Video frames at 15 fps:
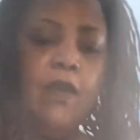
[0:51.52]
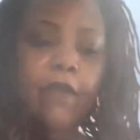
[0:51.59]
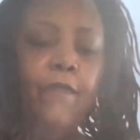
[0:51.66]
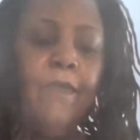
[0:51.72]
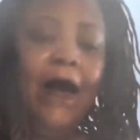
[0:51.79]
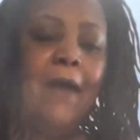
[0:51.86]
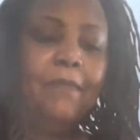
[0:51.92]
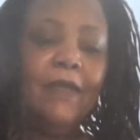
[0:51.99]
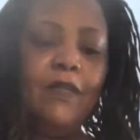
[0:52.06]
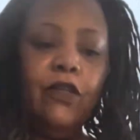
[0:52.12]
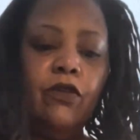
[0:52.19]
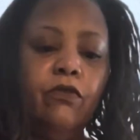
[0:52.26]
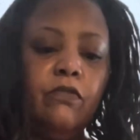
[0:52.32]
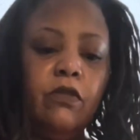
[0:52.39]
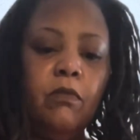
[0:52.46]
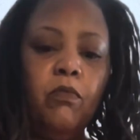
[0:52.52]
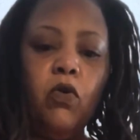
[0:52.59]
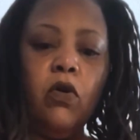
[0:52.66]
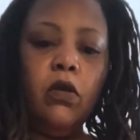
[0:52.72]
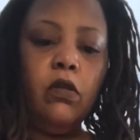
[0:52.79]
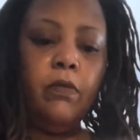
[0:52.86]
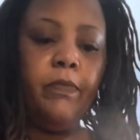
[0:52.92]
Probably need to use a
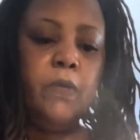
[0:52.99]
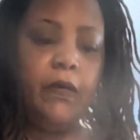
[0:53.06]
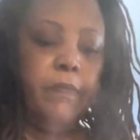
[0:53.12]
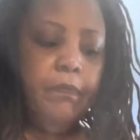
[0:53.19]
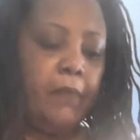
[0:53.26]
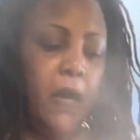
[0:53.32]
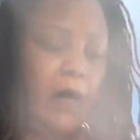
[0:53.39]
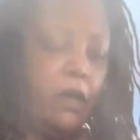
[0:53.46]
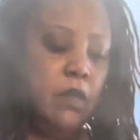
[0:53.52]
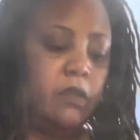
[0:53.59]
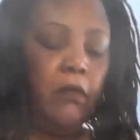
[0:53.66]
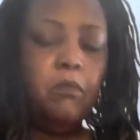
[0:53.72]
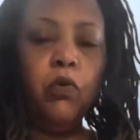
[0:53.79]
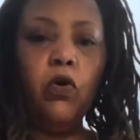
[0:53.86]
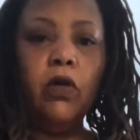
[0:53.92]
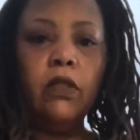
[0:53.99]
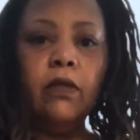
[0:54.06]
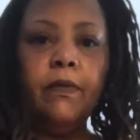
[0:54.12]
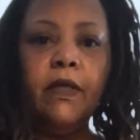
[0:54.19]
boiler, but my other boiler,